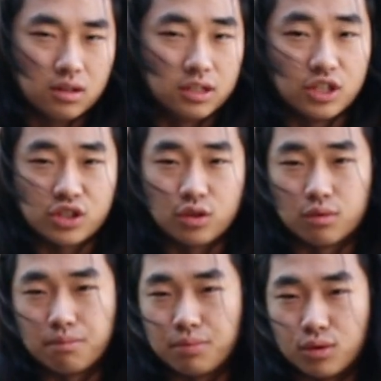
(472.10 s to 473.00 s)
condition
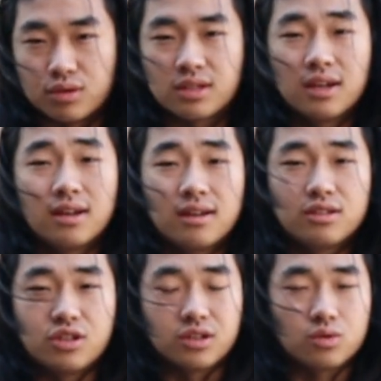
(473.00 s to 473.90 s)
your boots
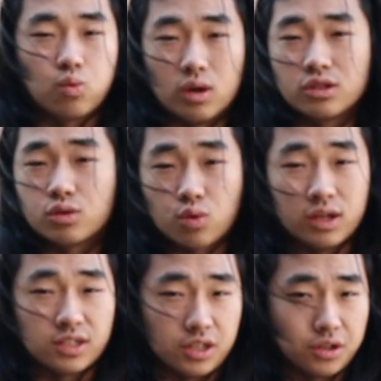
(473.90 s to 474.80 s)
just once or
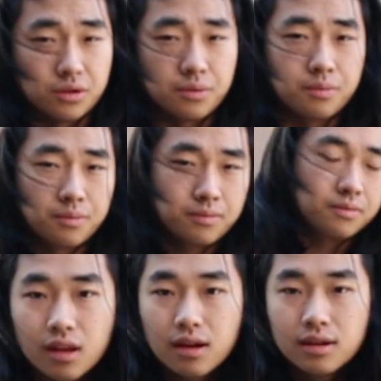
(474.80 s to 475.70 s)
twice a year.
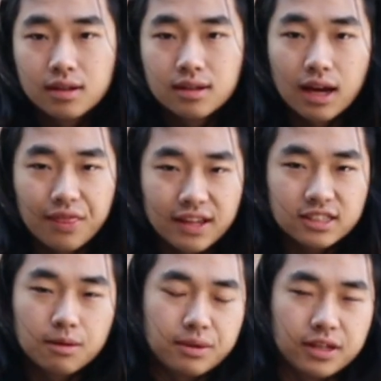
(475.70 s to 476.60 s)
And that's
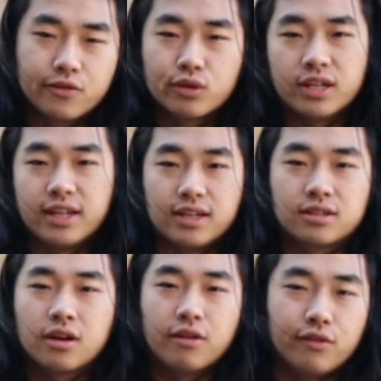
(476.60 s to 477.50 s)
going to be it for
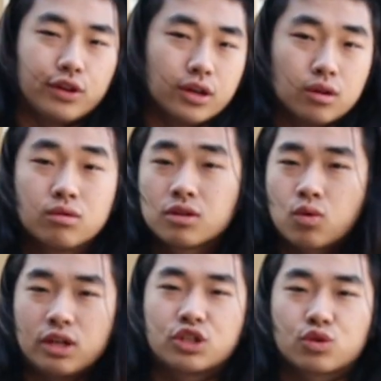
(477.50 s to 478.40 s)
today's video.
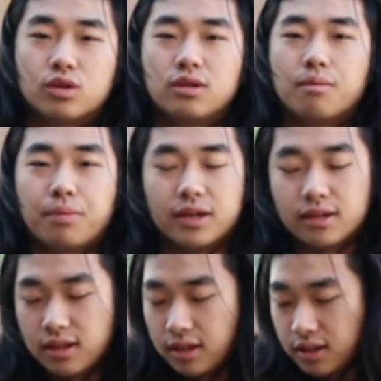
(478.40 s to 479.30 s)
Quite short,
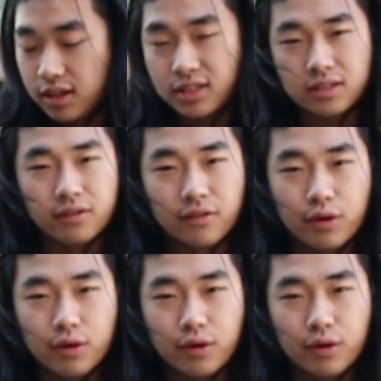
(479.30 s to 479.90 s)
but it's a